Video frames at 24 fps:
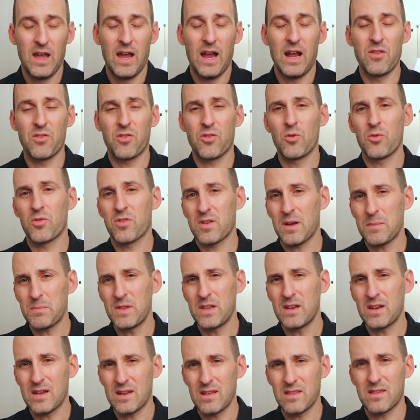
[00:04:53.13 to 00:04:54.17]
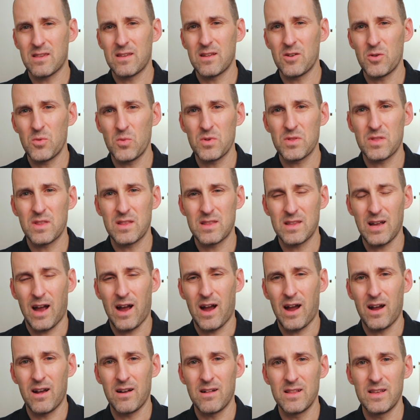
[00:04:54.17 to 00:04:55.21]
And so something to consider with the
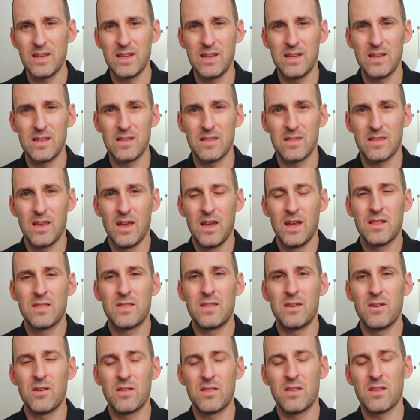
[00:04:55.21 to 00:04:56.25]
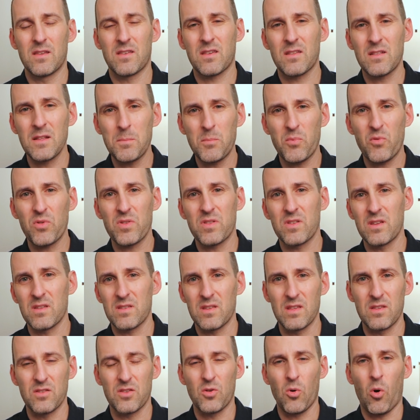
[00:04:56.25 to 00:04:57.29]
tile is the slip
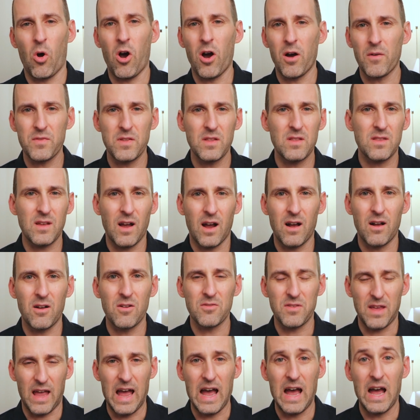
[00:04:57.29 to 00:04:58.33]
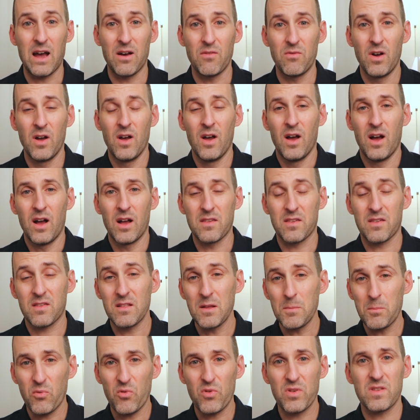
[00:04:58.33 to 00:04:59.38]
resistance. So often tiles have a
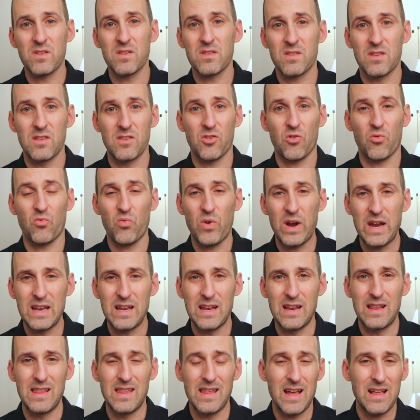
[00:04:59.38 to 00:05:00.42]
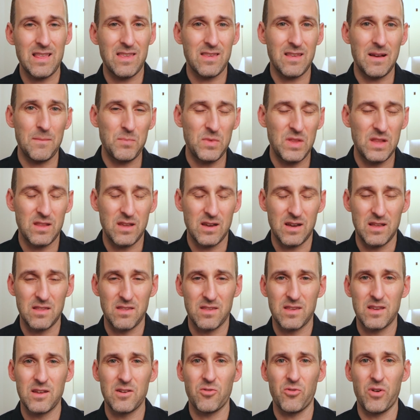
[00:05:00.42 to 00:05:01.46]
slip resistance rating, and that's something to
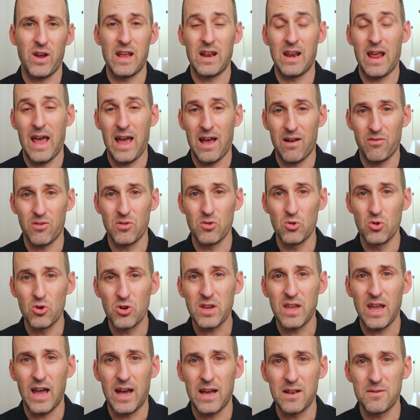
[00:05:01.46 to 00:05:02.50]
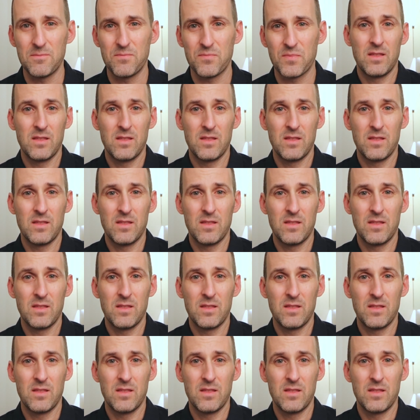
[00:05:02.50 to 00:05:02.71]
consider and have a look at.